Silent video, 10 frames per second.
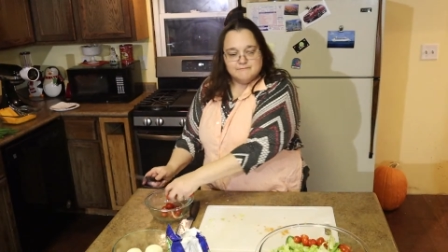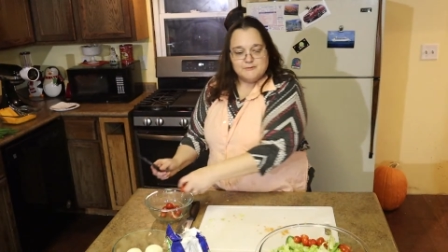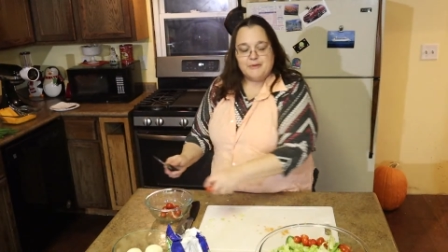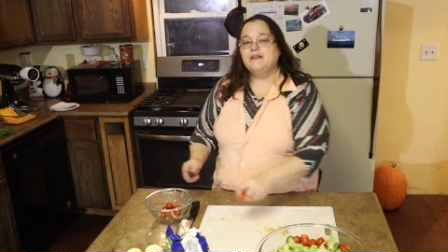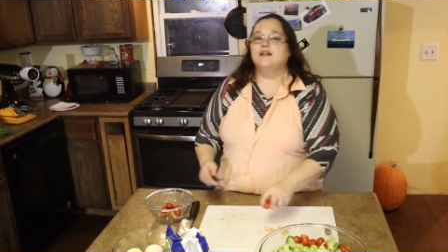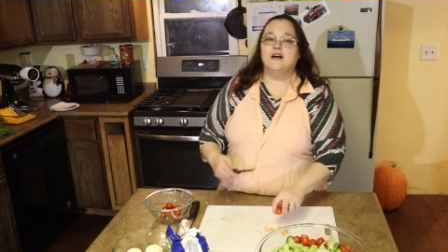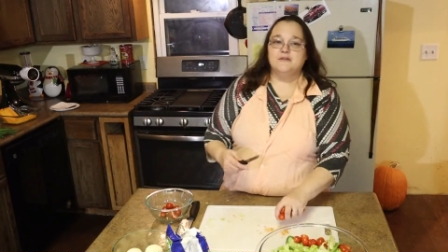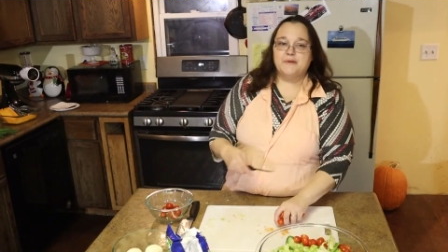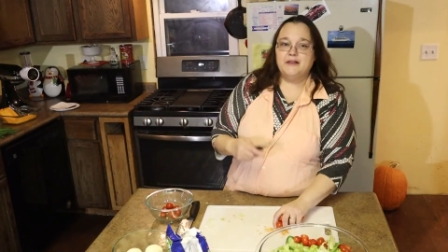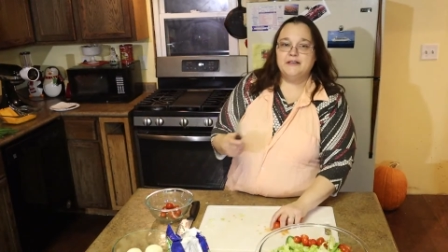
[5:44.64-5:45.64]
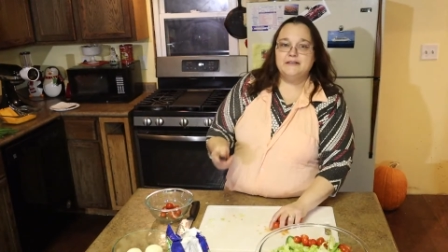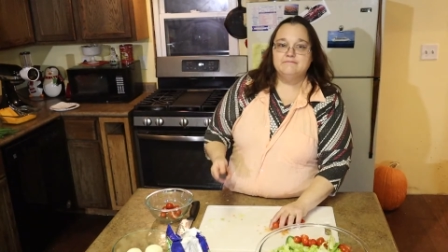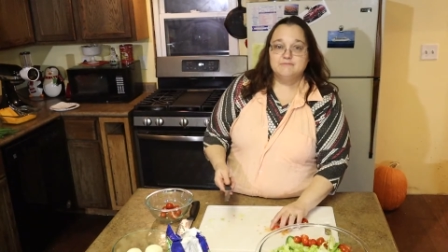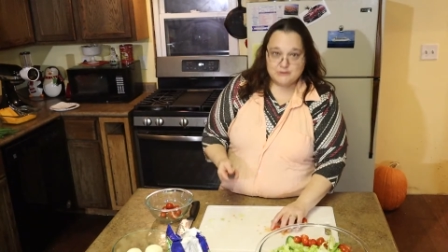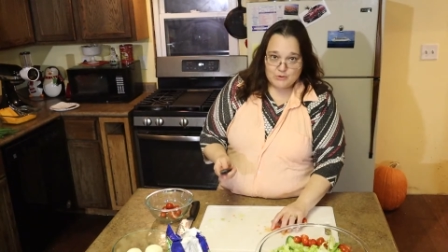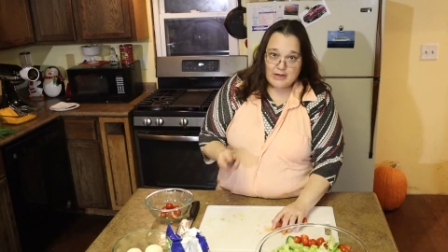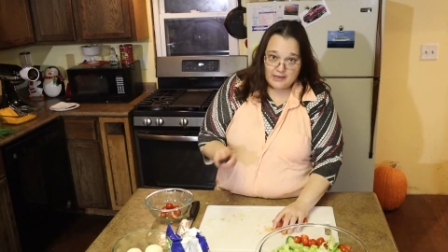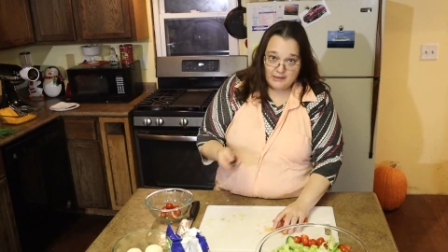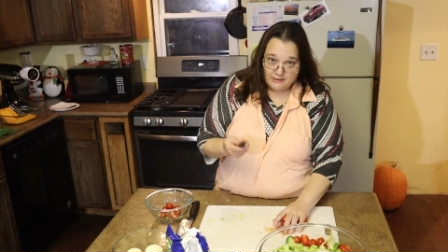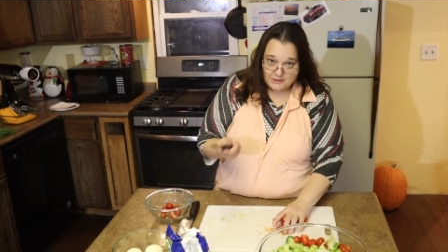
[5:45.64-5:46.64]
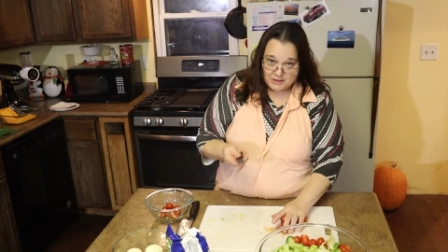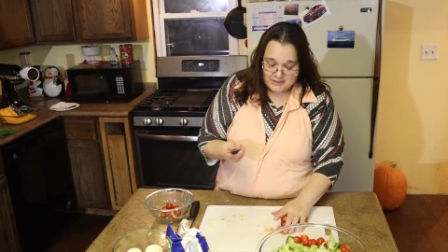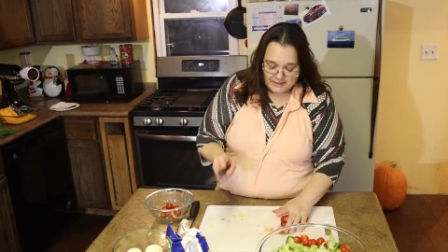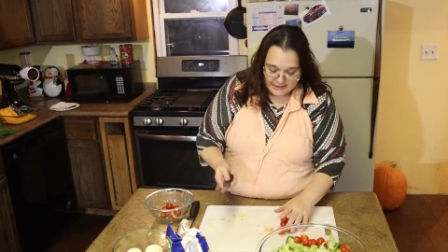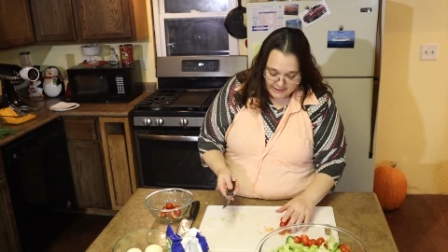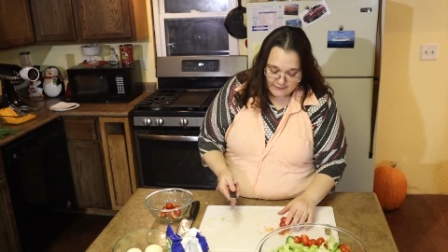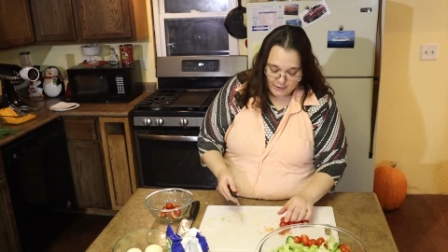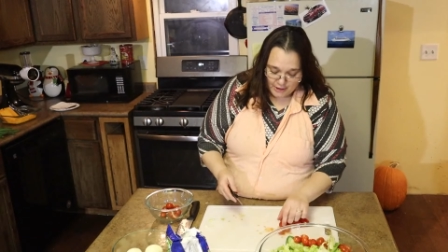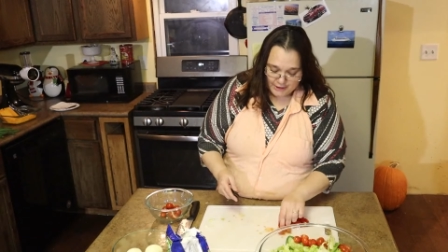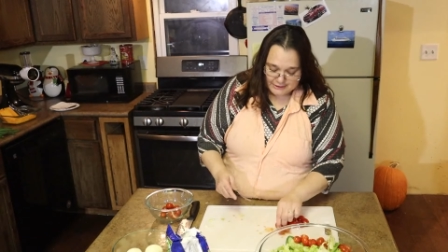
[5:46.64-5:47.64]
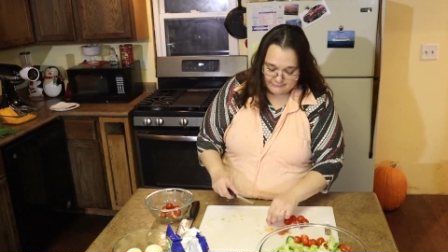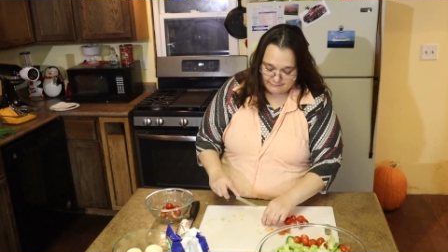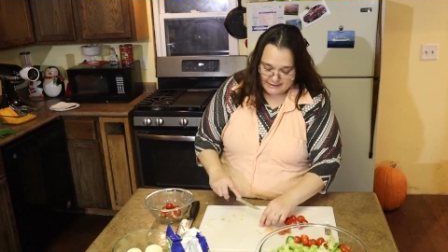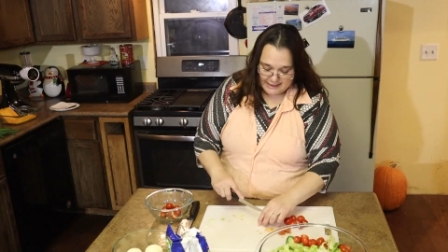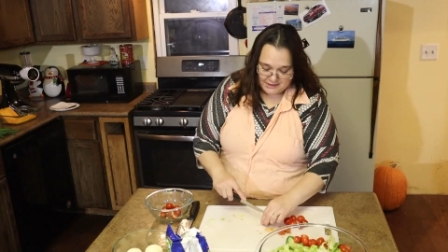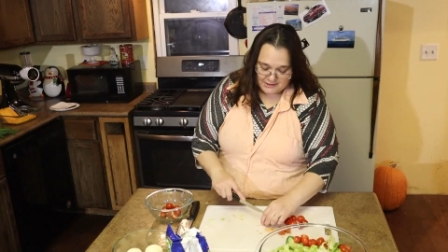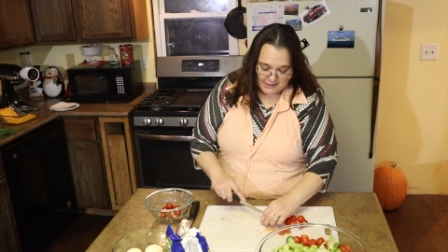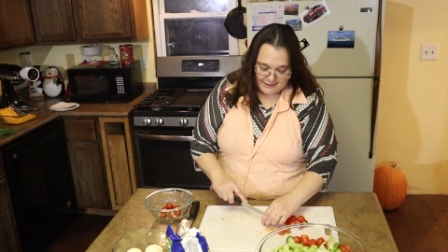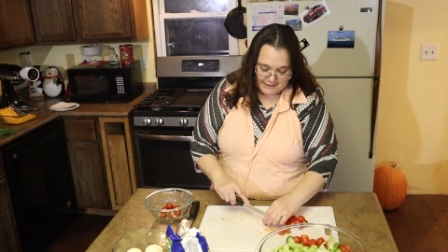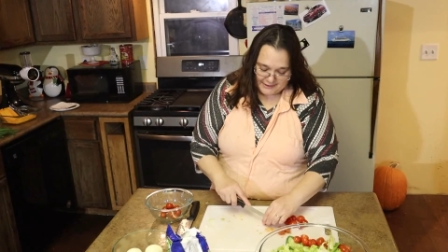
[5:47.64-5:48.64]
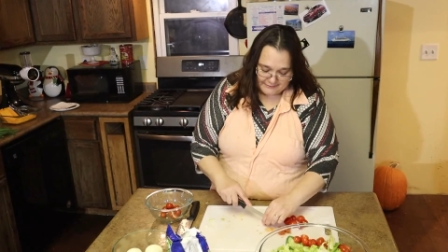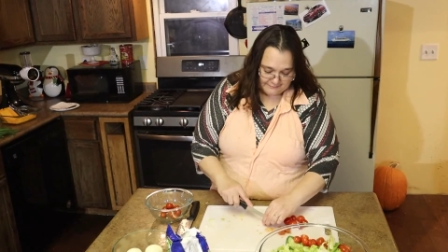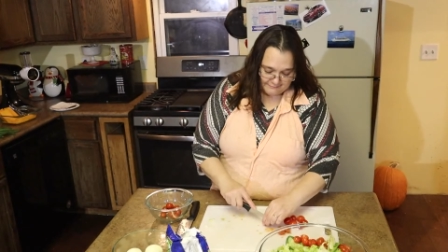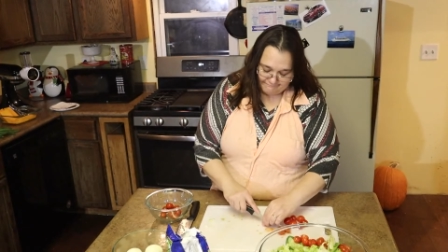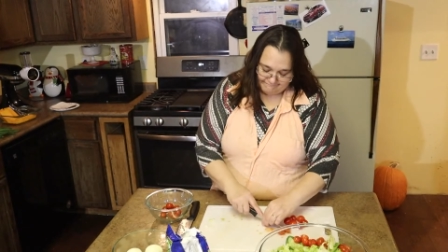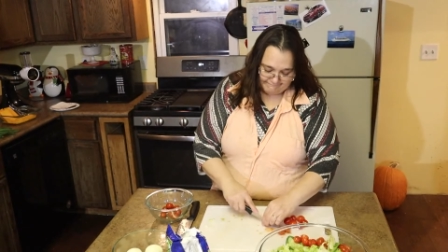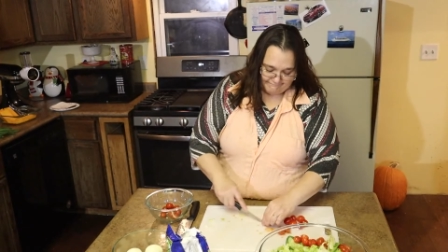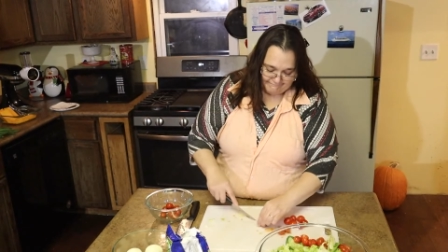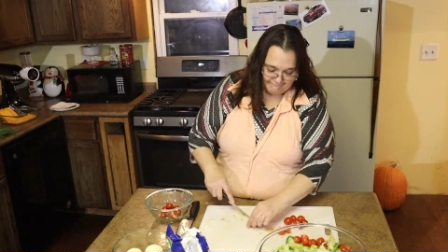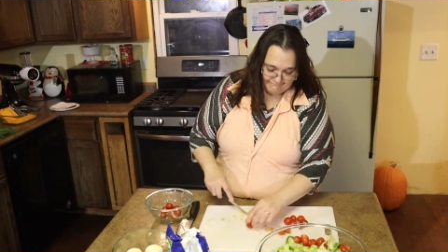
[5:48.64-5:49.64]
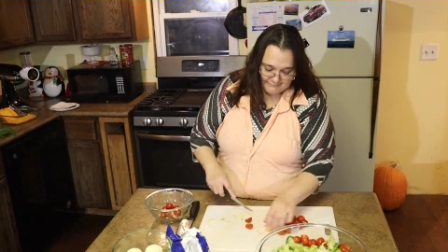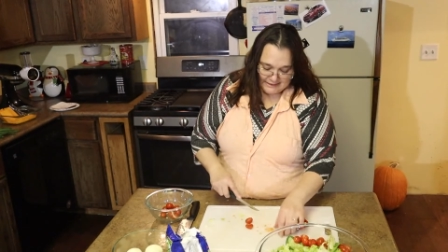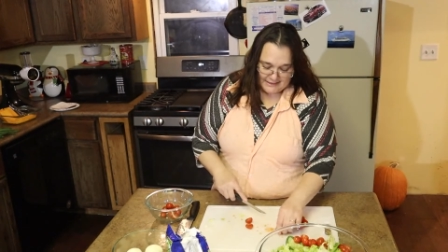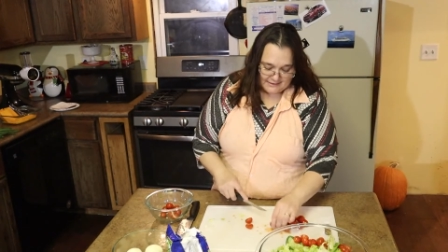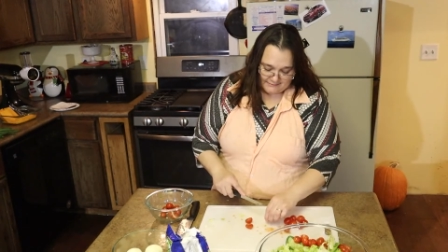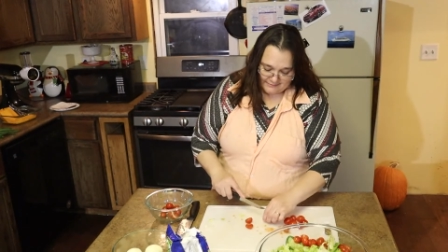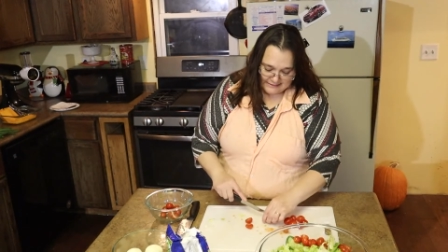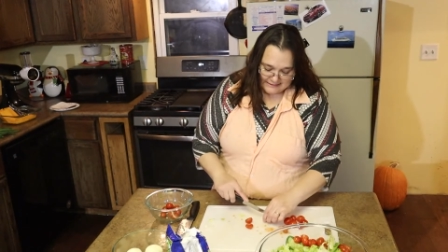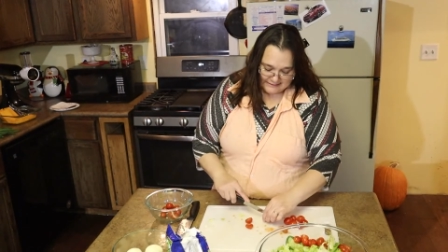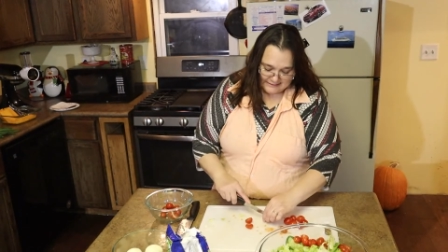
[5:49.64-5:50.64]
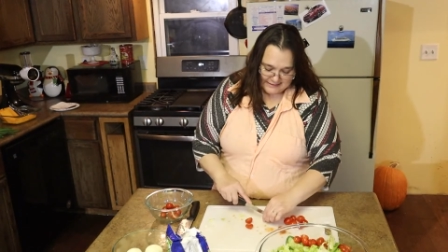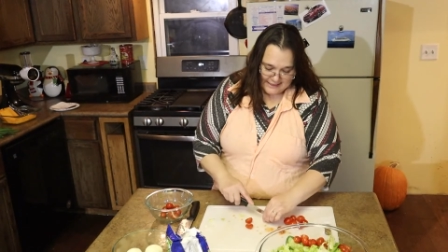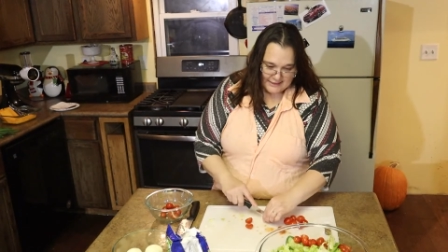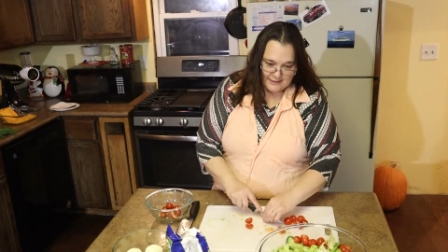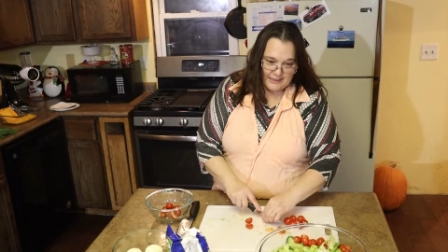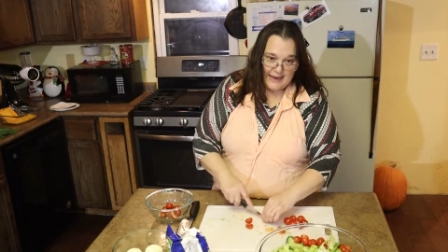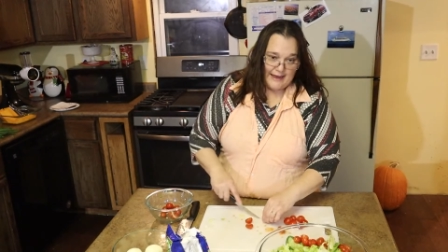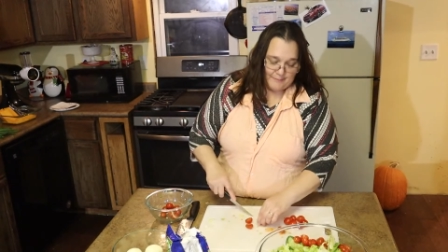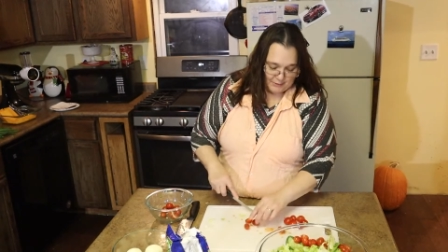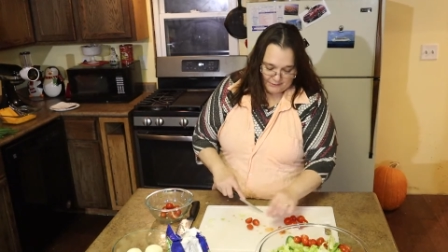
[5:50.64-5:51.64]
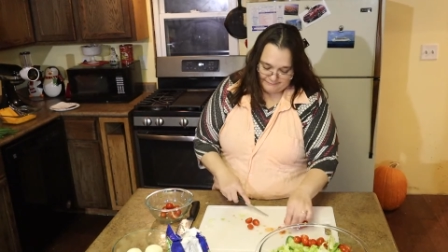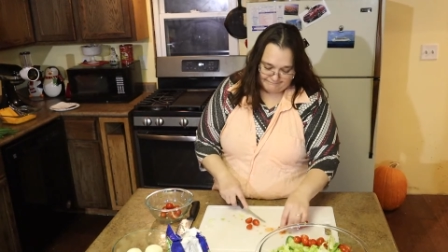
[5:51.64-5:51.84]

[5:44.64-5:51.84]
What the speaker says: peel it while she's in the garden, and just start eating it, like it's an apple.